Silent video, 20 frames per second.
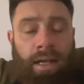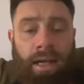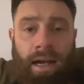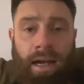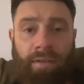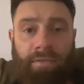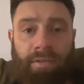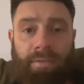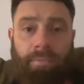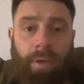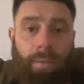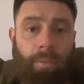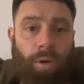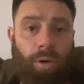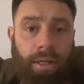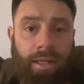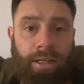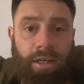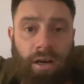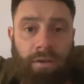having my
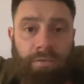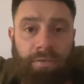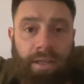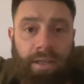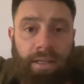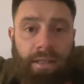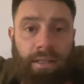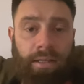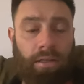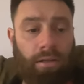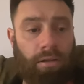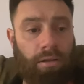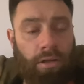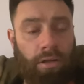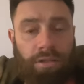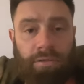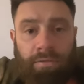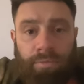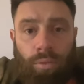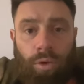morning coffee,
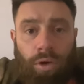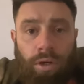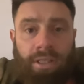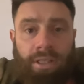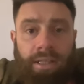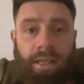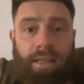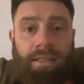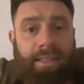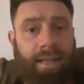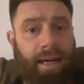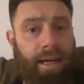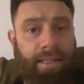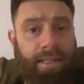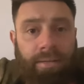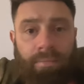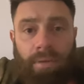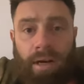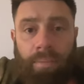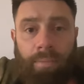lots of water,
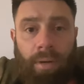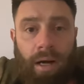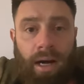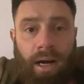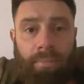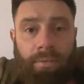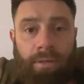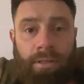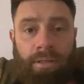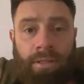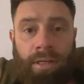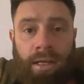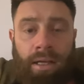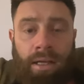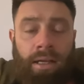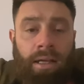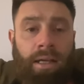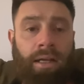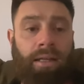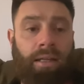tidying my apartment,
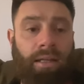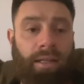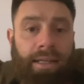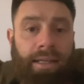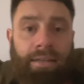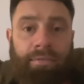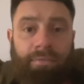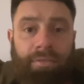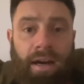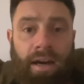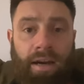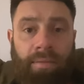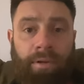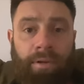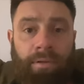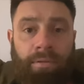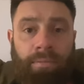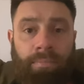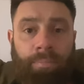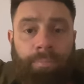clean
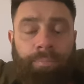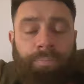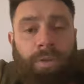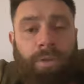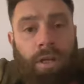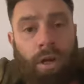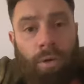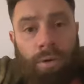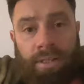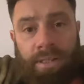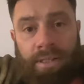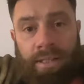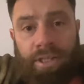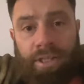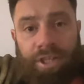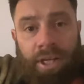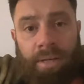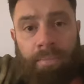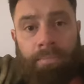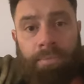environment, going to the
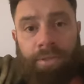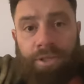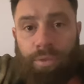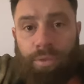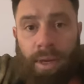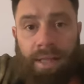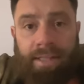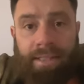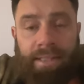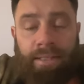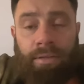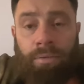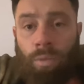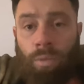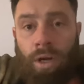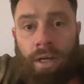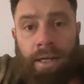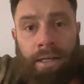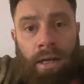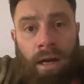gym, sweating,
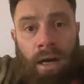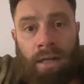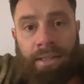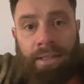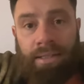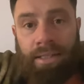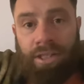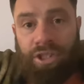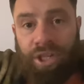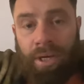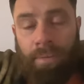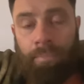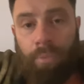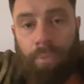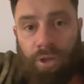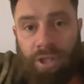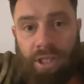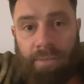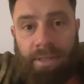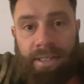working hard in the gym,
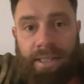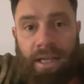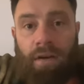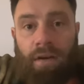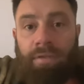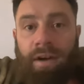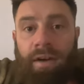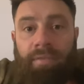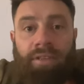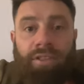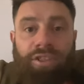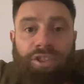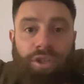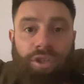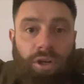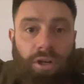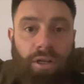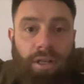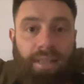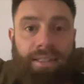pushing myself, having a
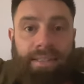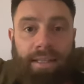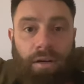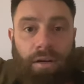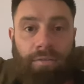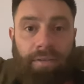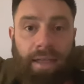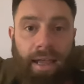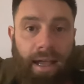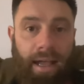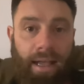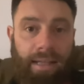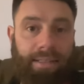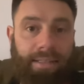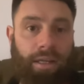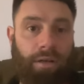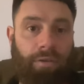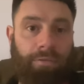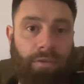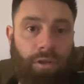sauna, self-care,
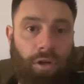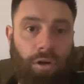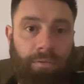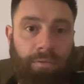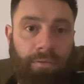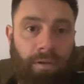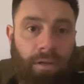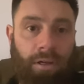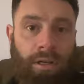self-love,